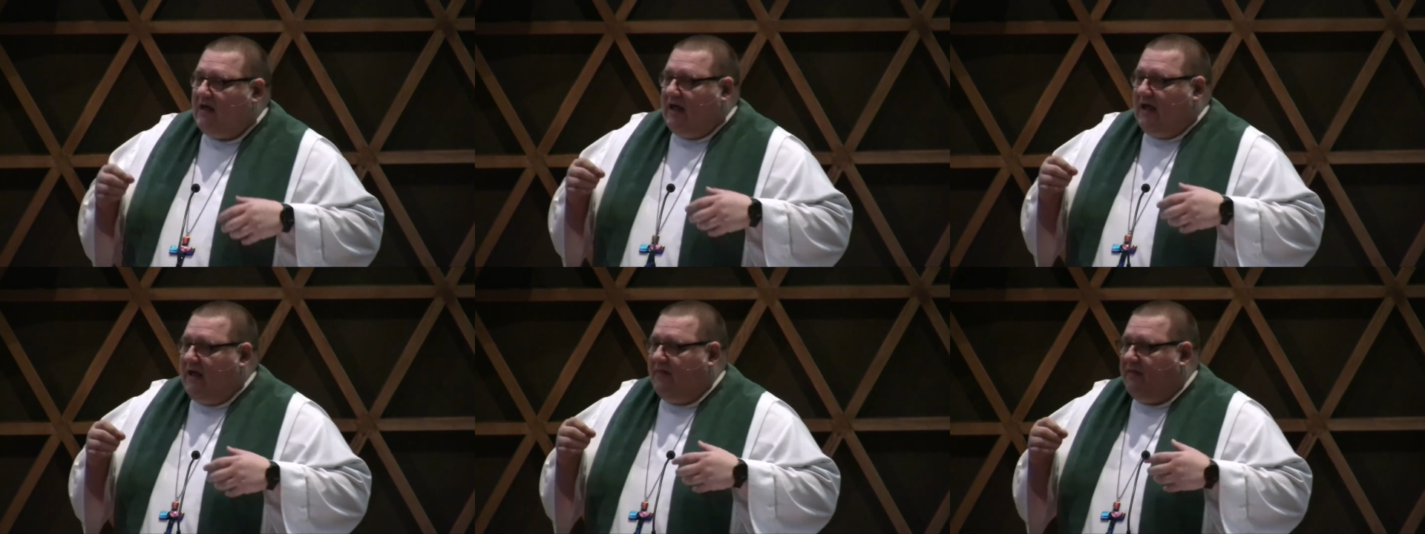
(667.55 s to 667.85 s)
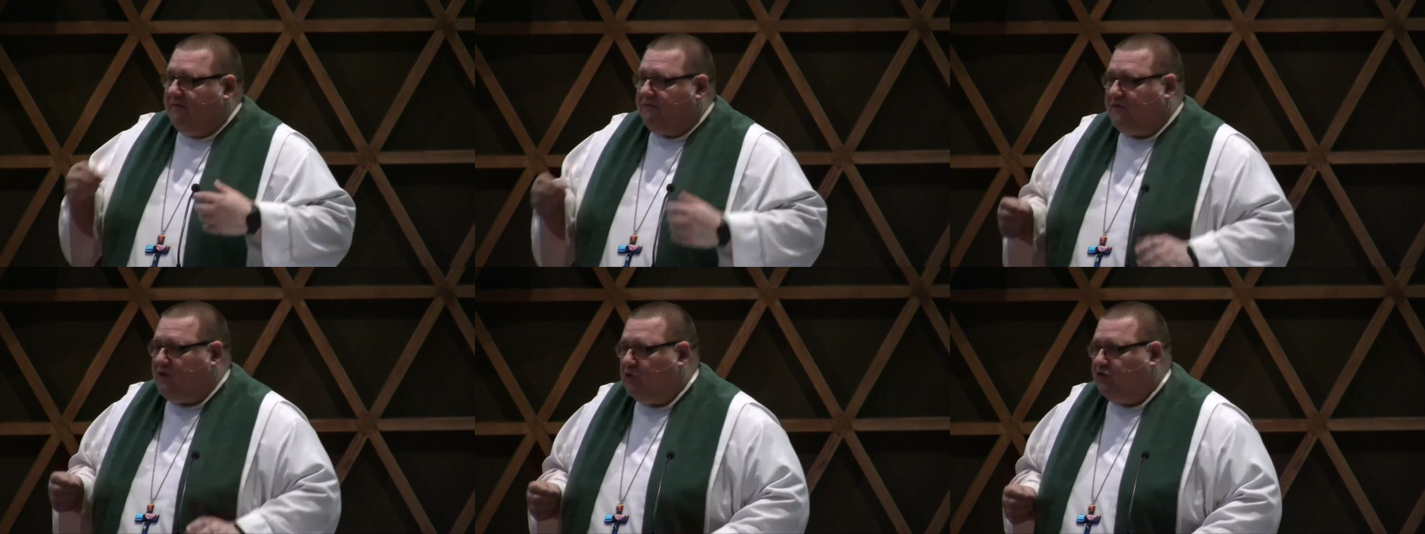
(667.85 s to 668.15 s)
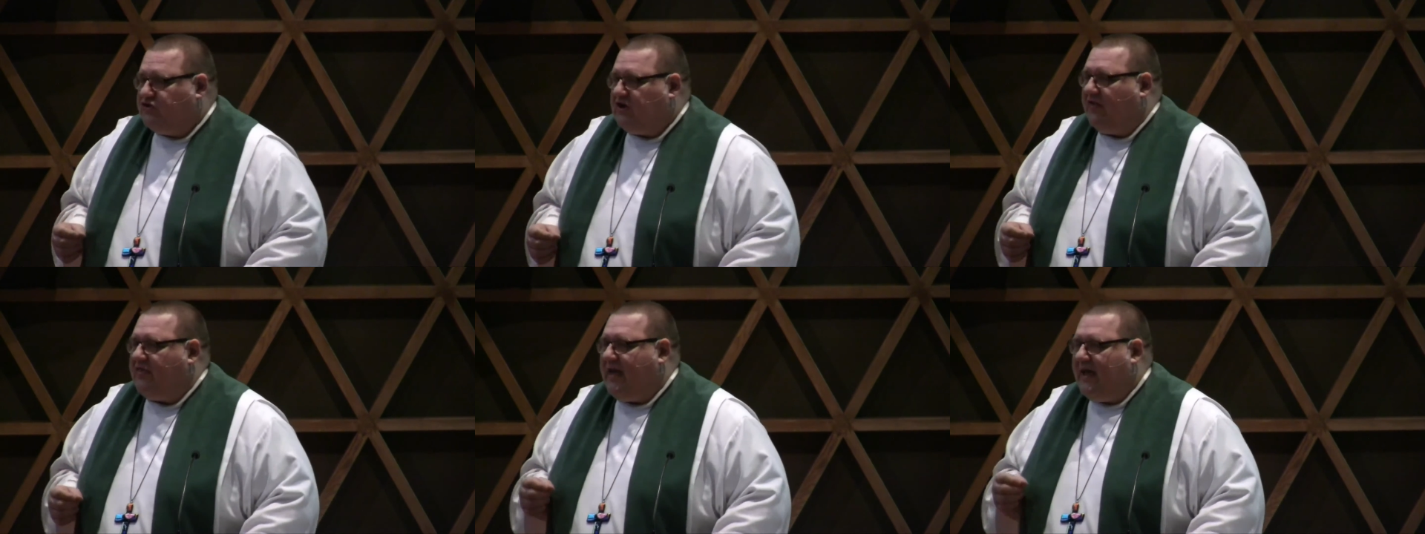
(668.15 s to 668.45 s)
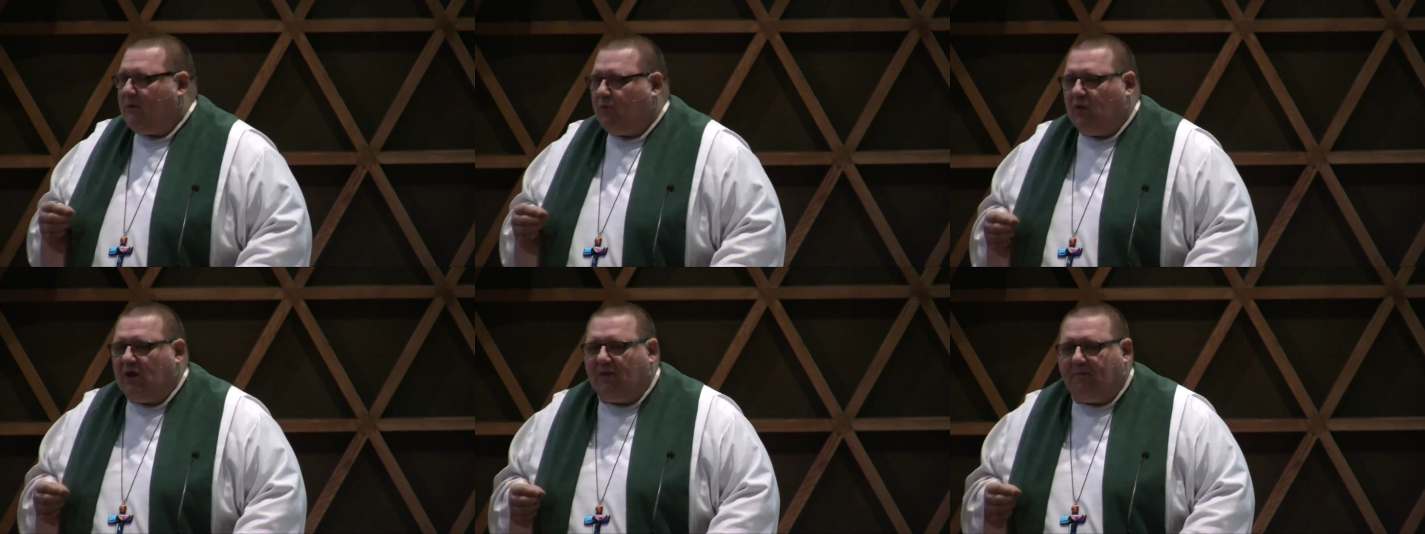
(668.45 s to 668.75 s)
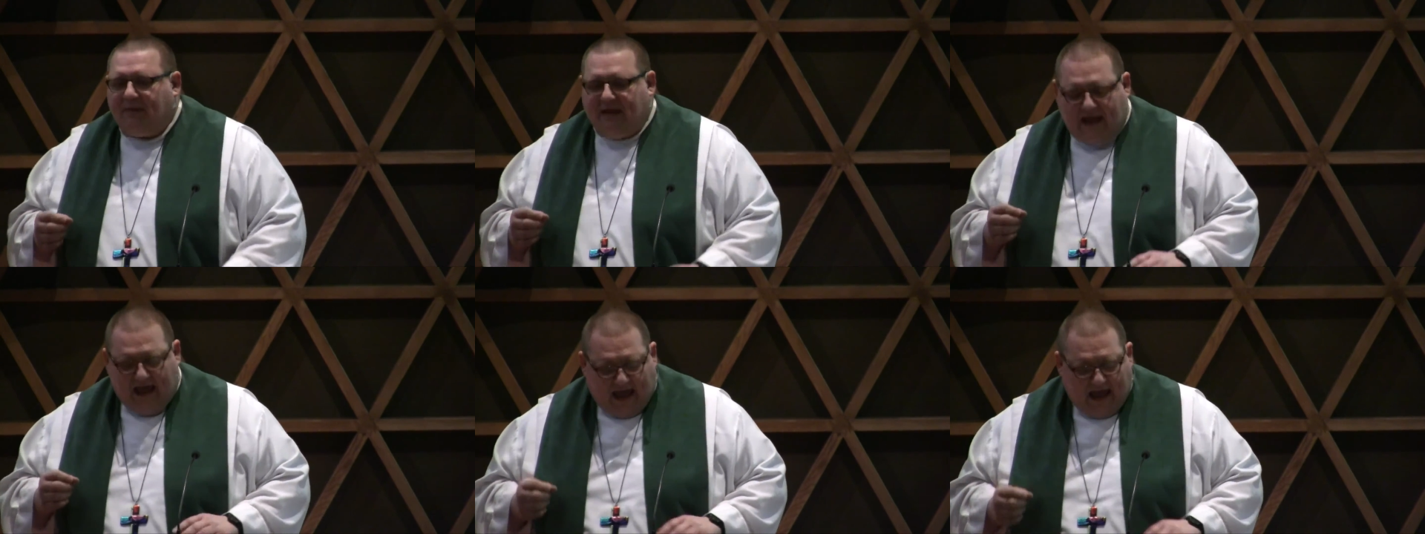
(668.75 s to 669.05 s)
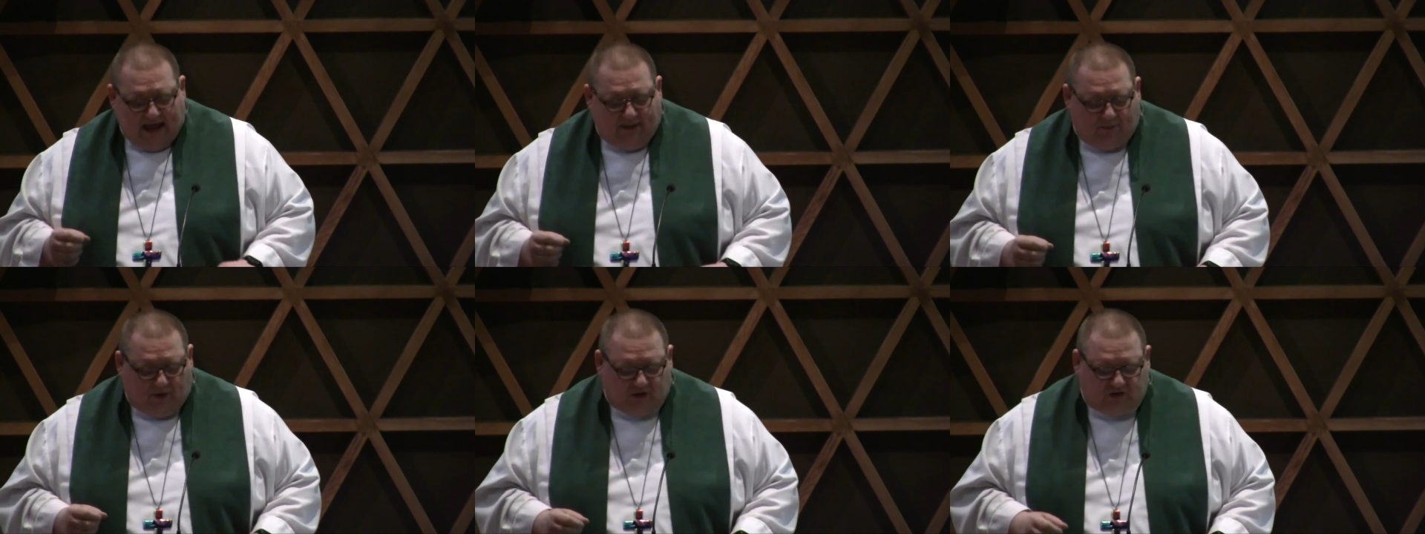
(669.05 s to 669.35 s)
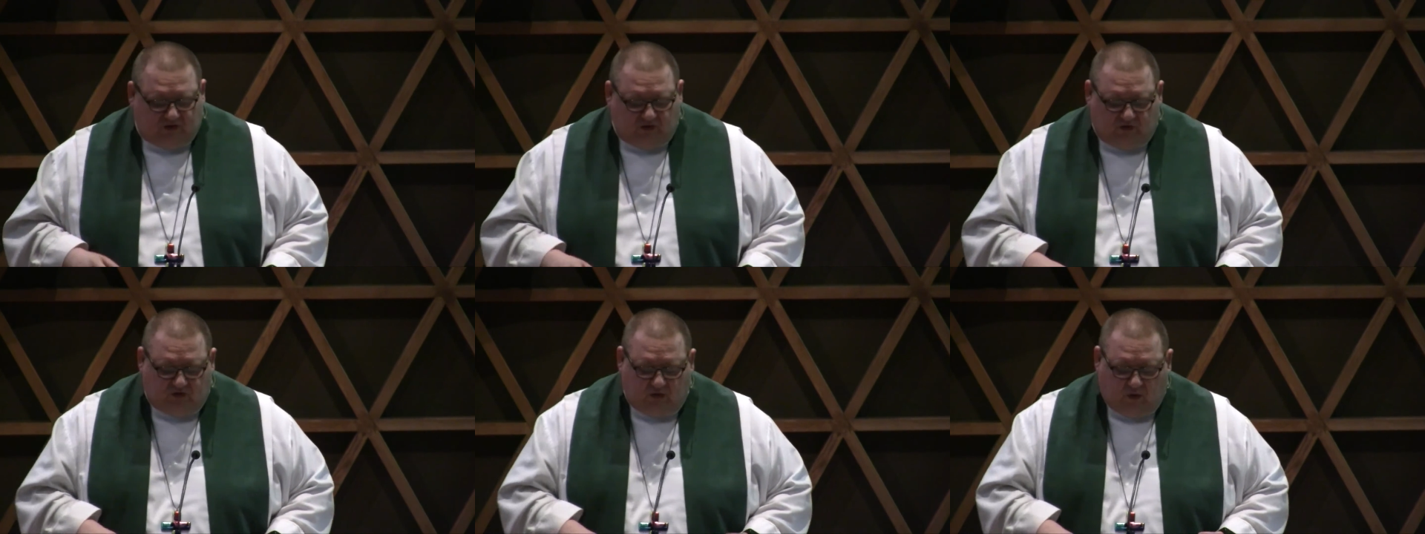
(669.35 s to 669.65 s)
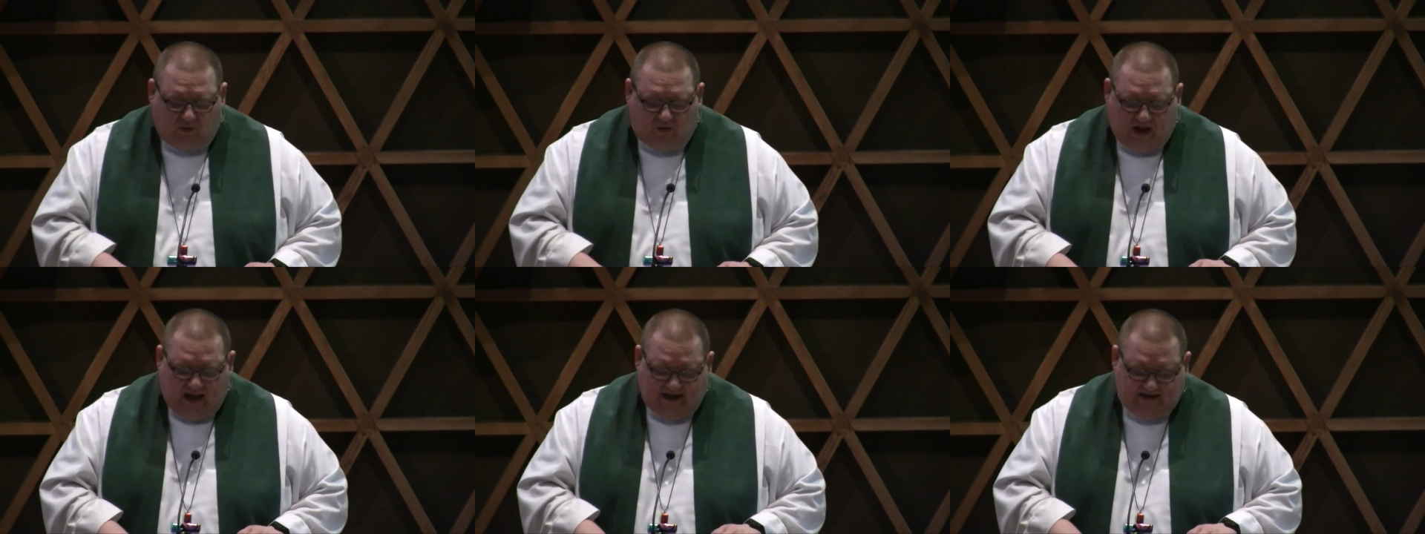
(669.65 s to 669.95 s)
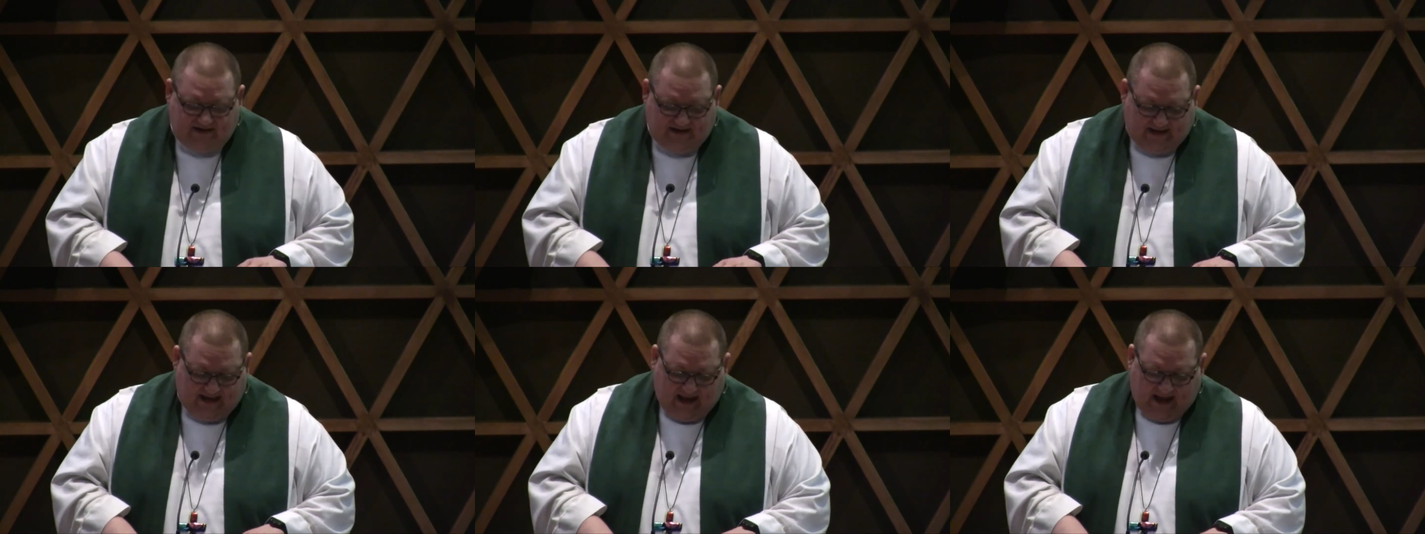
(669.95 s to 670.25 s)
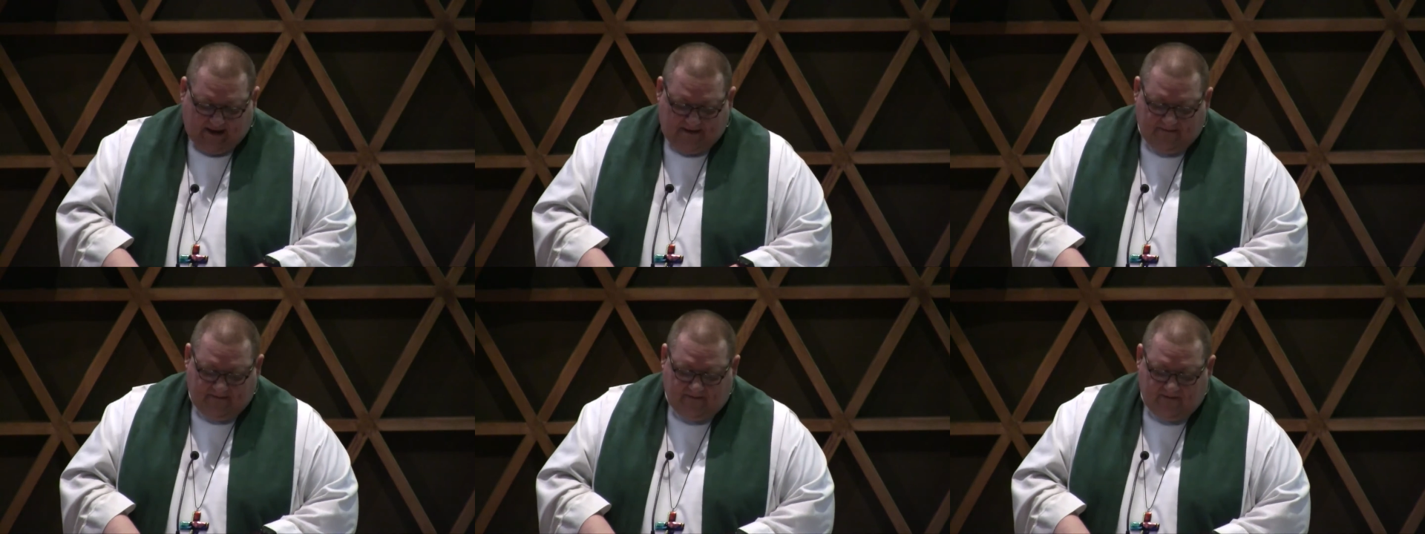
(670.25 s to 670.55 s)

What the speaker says: in the future they will be able to donate again.